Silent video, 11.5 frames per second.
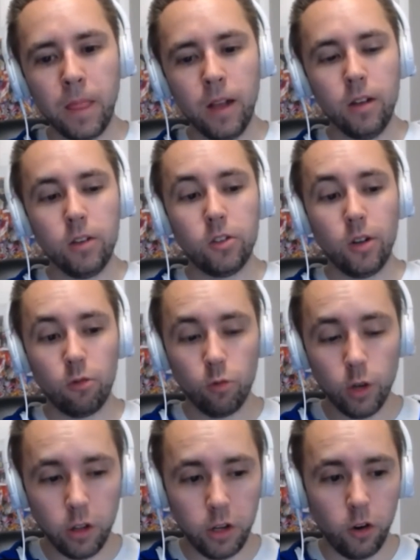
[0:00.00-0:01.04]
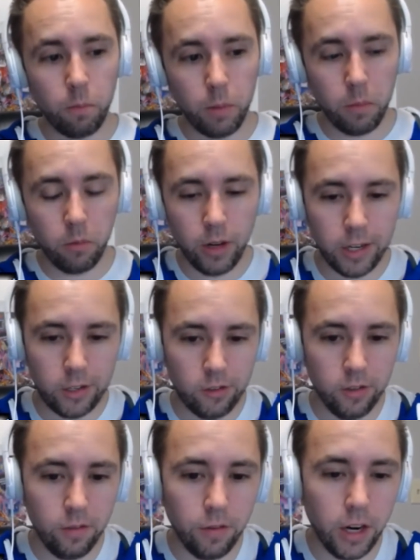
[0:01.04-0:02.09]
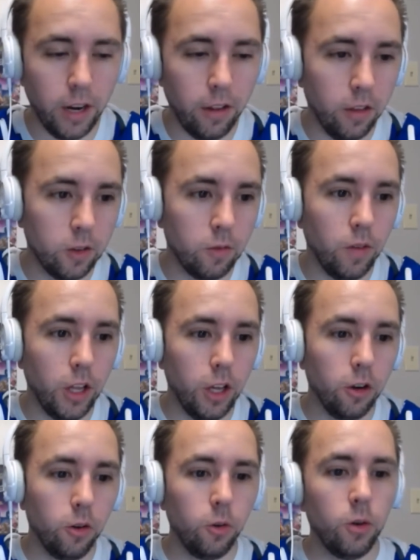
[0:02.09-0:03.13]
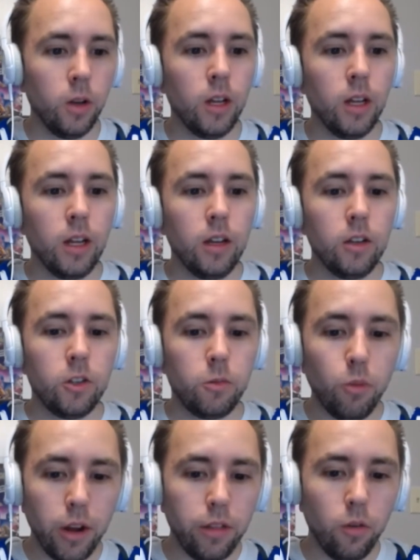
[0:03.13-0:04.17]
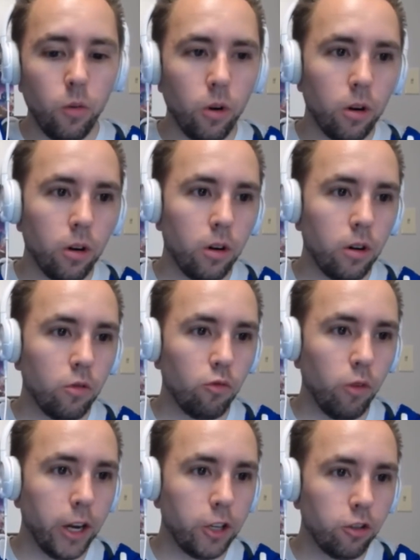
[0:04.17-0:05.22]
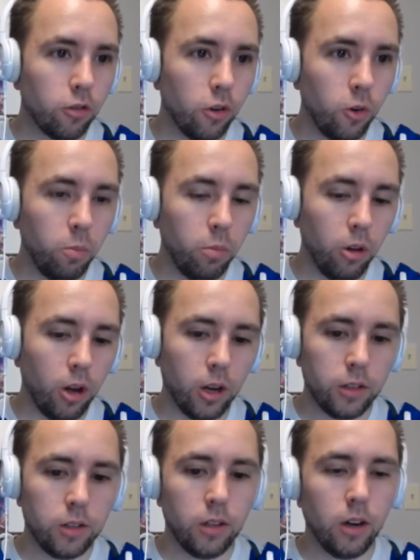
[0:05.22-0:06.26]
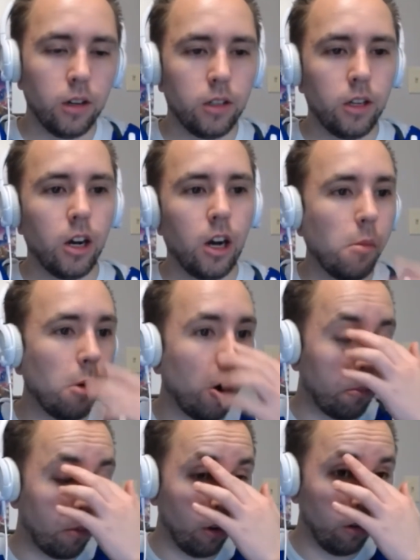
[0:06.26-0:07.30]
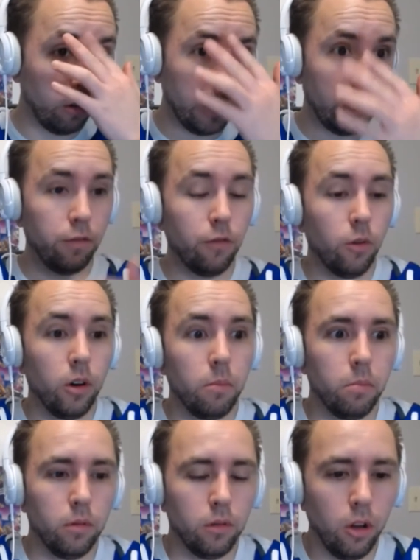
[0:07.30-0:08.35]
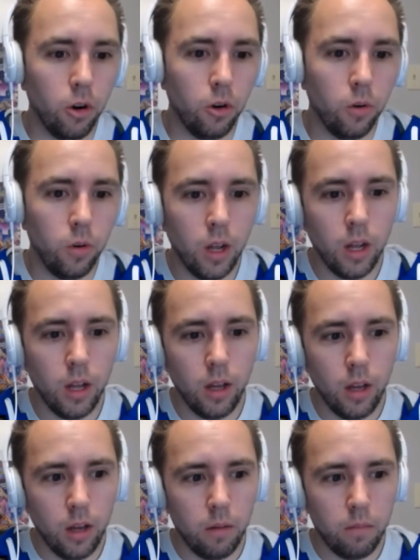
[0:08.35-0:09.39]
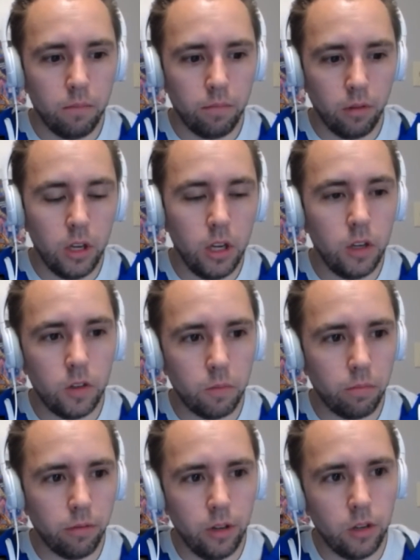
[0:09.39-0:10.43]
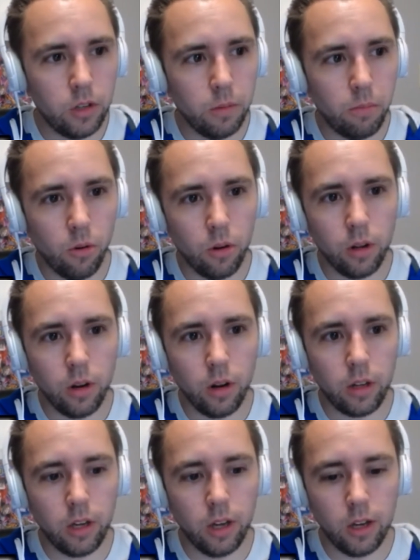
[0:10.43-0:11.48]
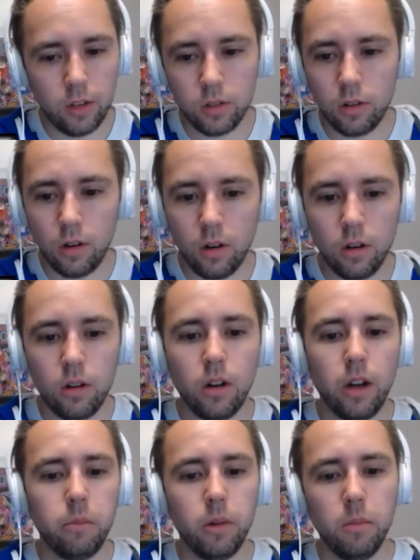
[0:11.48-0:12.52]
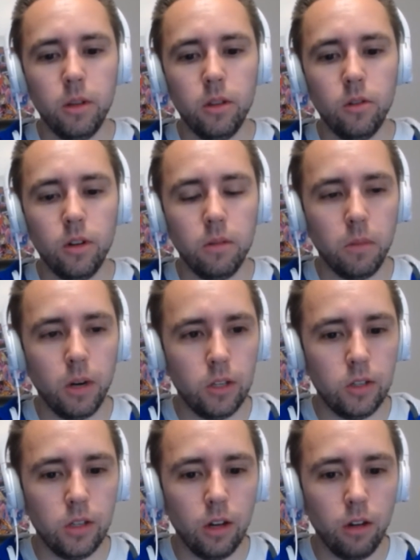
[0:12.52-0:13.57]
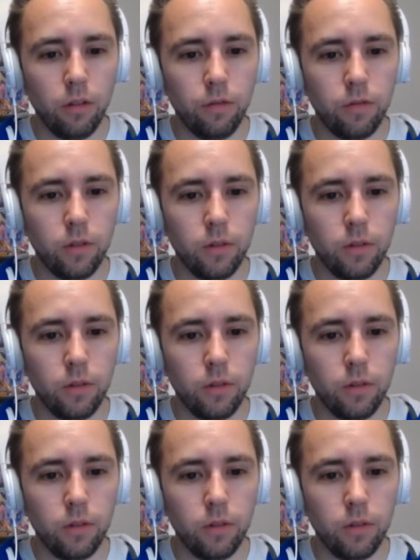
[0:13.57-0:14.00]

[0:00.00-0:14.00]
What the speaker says: So I really hope people actually find this video. Spread the word. RETROBLOX.com. I'll put a link for it below. Please support it on Kickstarter. I'm going to be doing it myself.